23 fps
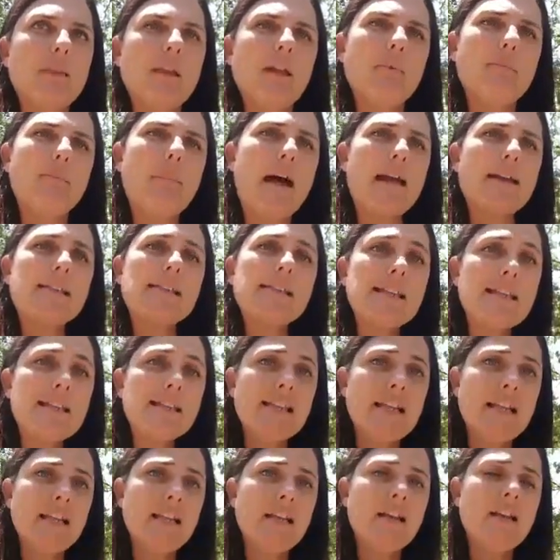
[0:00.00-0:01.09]
by
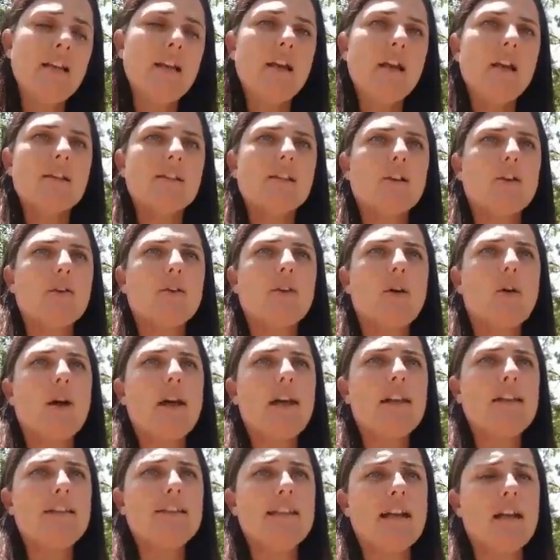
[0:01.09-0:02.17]
season. So go ahead
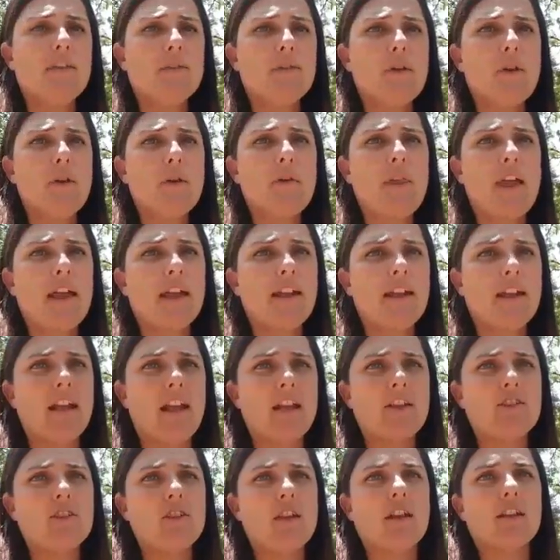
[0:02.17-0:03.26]
and download that at
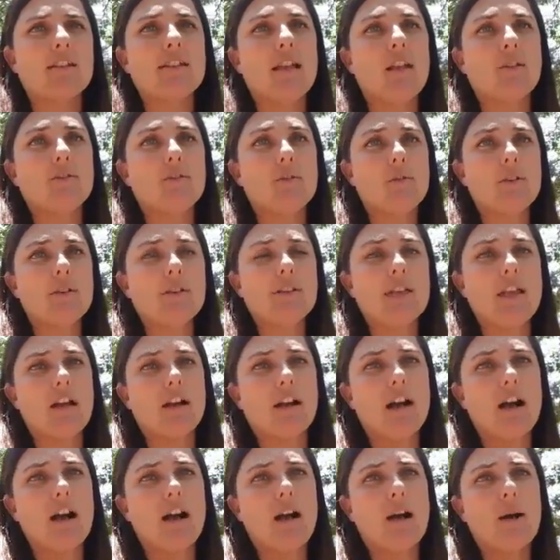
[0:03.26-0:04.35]

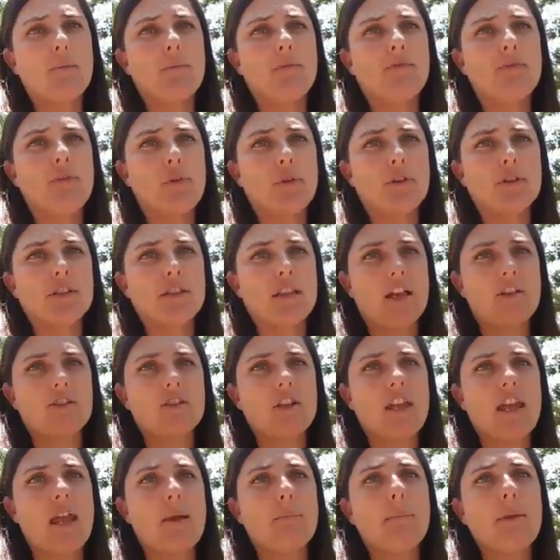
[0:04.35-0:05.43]

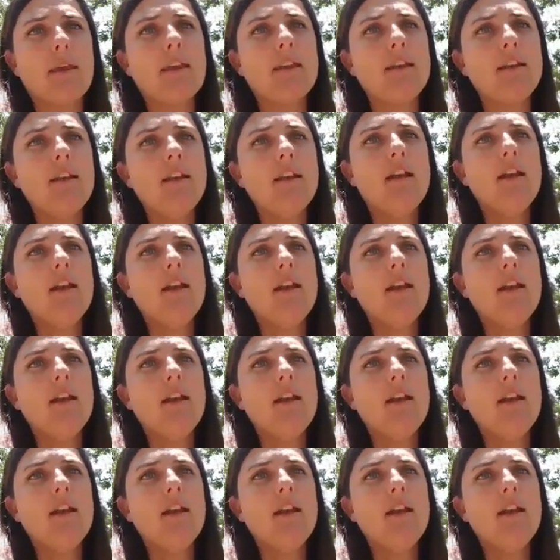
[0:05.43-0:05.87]
htxoutdoors.com/camping.